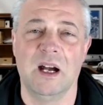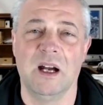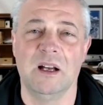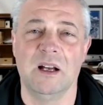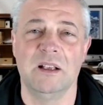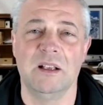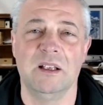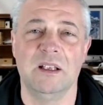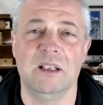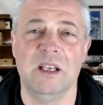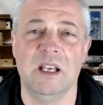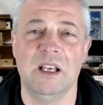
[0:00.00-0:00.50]

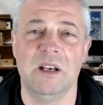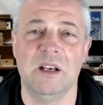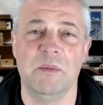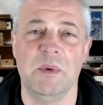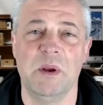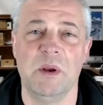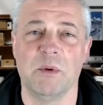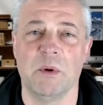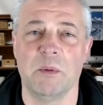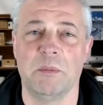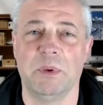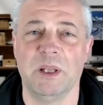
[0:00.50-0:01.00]
need to be
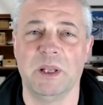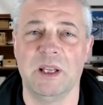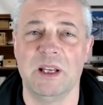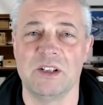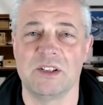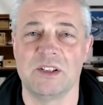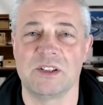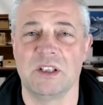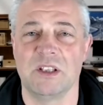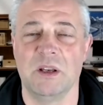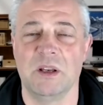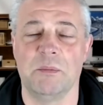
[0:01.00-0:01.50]

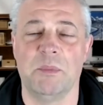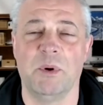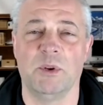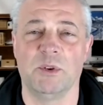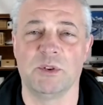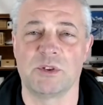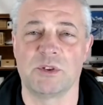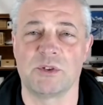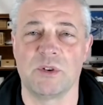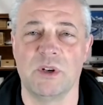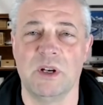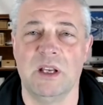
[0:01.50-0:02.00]
replaced, the
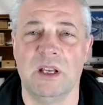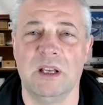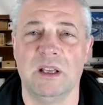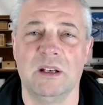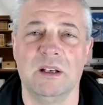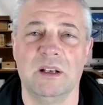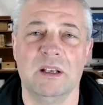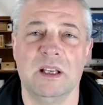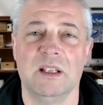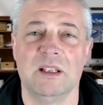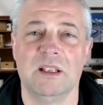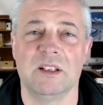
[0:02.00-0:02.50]
upholstery
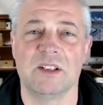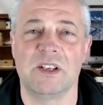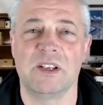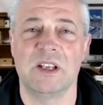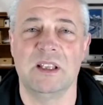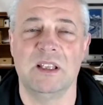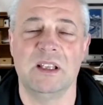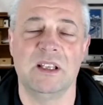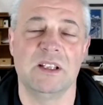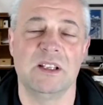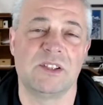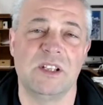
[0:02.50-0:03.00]
and
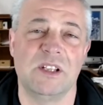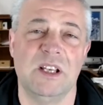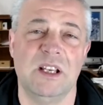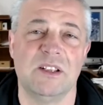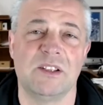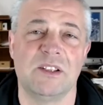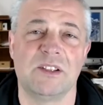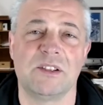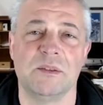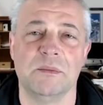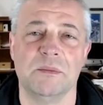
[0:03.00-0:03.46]
the seats.